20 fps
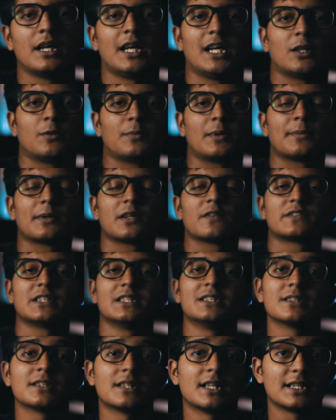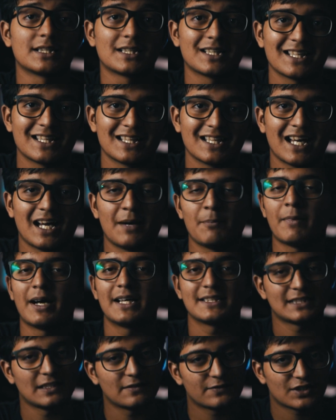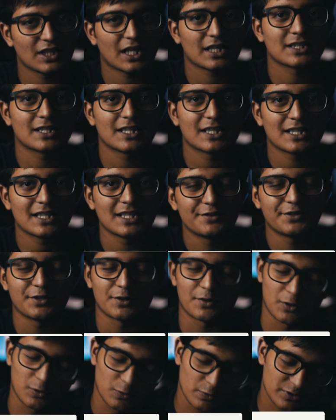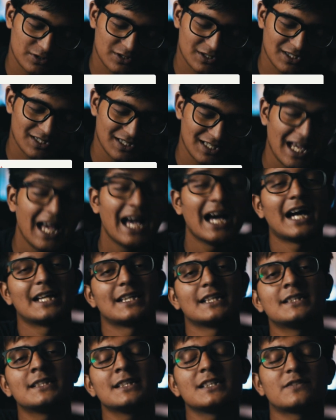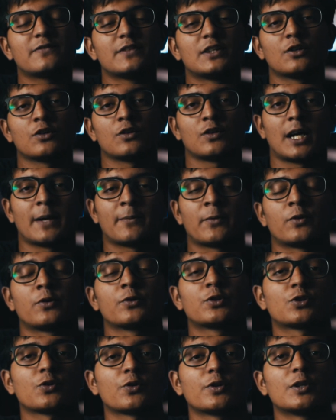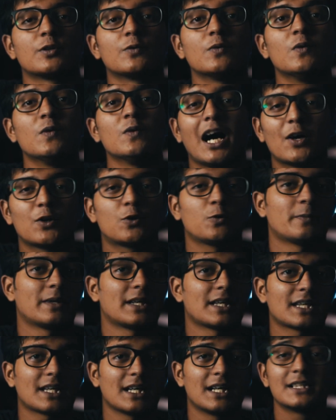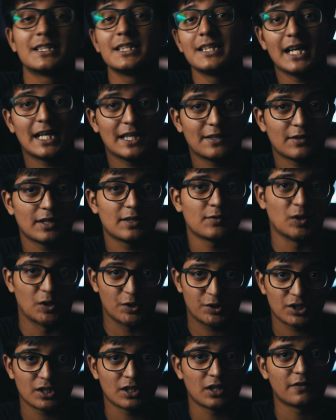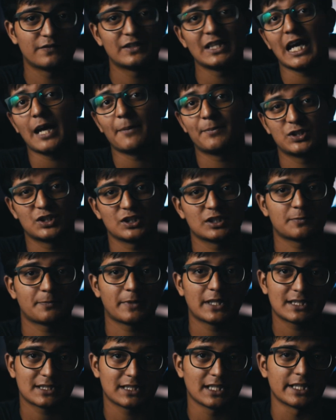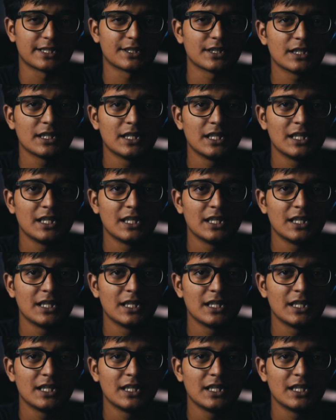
Hello people of the internet. Myself Sagnik, your host. And in this video, I'm going to show you how to make a DIY version of the Aputure space light.